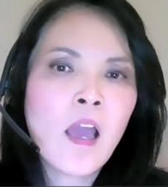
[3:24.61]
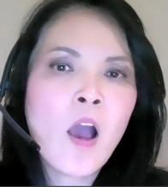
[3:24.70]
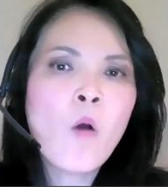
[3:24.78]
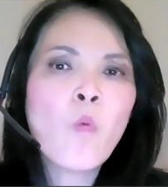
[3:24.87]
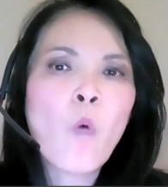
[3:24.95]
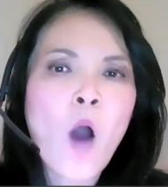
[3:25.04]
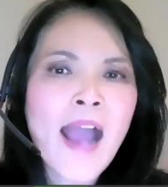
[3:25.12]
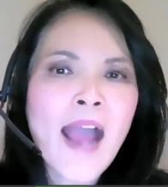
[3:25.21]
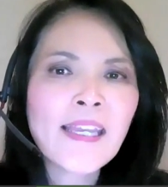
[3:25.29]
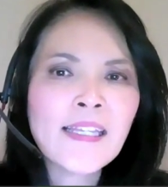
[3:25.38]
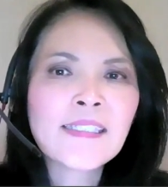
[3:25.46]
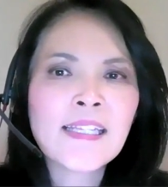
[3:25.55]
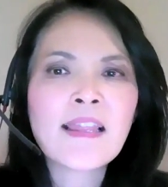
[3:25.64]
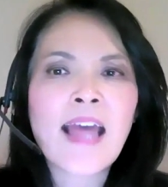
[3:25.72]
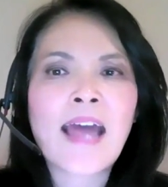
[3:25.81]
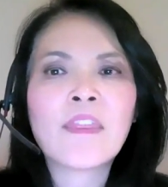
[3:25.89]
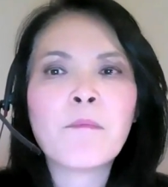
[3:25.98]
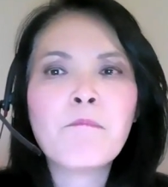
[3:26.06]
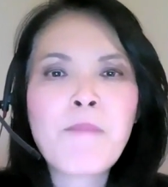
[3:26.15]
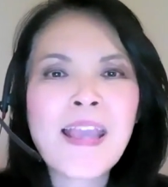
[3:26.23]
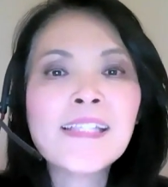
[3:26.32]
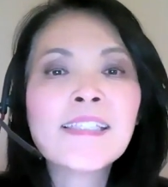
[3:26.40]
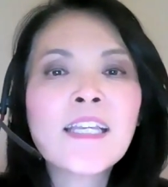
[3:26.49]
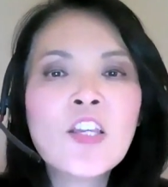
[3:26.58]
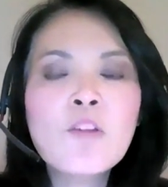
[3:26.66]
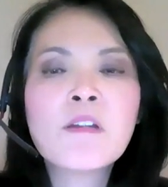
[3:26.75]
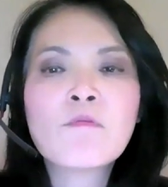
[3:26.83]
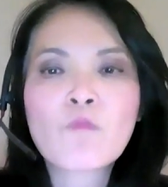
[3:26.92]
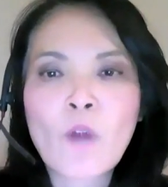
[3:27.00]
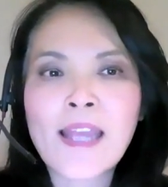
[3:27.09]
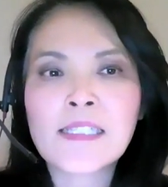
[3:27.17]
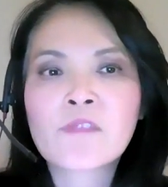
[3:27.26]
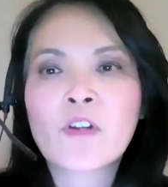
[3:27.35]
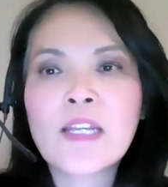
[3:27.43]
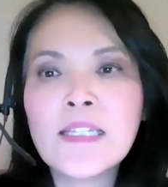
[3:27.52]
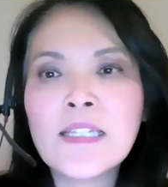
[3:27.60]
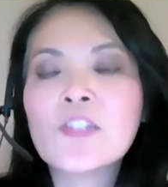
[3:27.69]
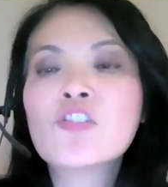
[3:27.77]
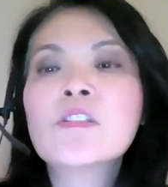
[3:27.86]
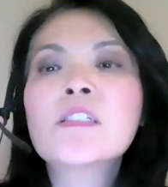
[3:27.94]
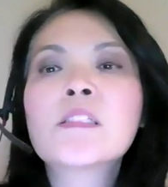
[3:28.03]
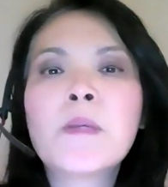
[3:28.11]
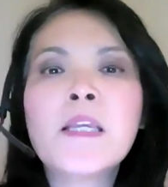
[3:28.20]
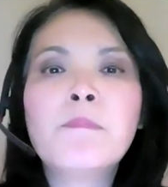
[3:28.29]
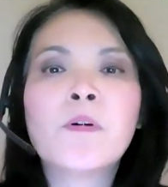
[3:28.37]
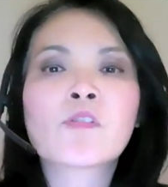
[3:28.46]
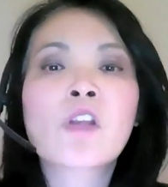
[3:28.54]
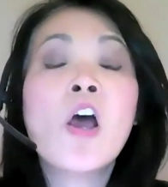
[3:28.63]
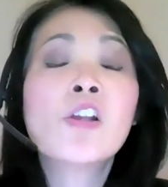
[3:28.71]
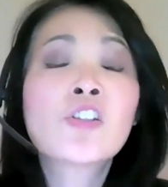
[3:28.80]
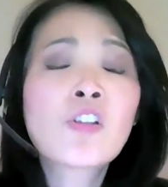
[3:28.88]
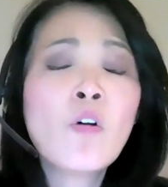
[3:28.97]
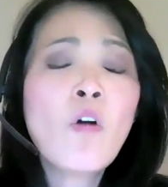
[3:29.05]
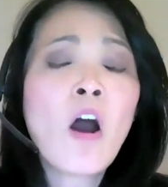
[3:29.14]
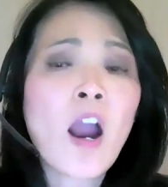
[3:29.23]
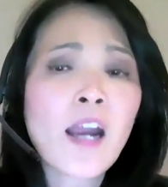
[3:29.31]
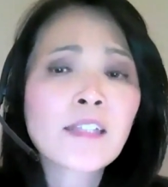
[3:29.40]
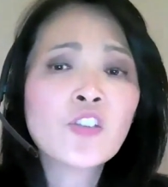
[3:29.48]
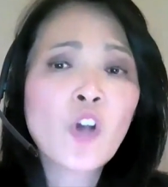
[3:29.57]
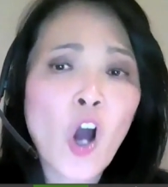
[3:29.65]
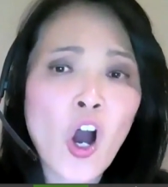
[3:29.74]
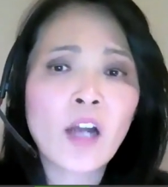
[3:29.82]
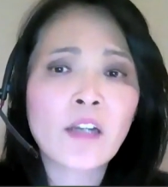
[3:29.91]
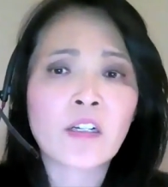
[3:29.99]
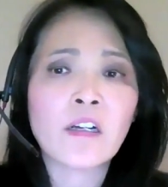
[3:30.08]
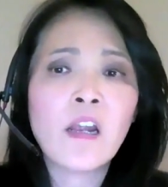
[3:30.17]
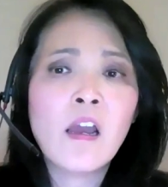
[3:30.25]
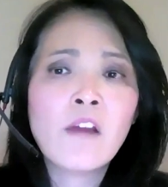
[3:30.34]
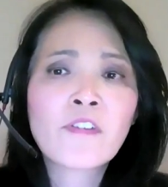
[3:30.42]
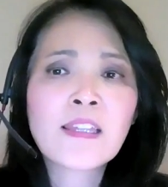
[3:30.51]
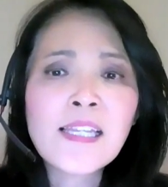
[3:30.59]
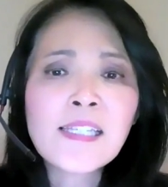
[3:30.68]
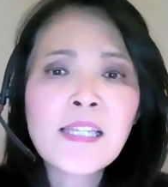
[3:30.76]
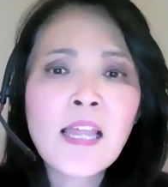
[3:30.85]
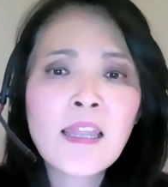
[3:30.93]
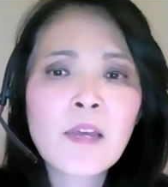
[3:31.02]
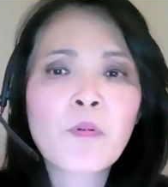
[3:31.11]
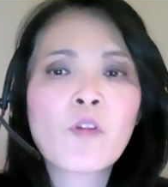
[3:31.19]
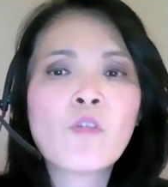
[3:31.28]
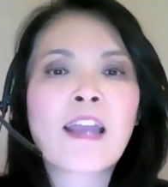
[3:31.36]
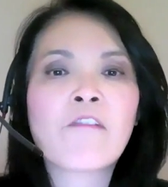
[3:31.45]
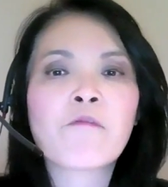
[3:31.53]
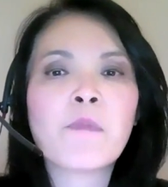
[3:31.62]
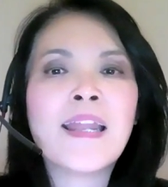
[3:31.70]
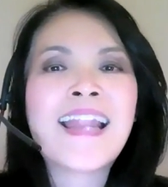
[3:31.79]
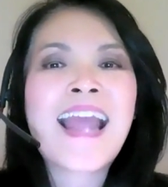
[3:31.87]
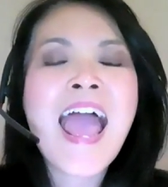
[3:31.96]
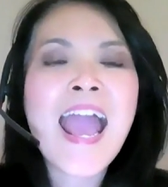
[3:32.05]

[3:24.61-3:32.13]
Why is it that the basic human rights for Indigenous peoples so hard to honor for this Liberal government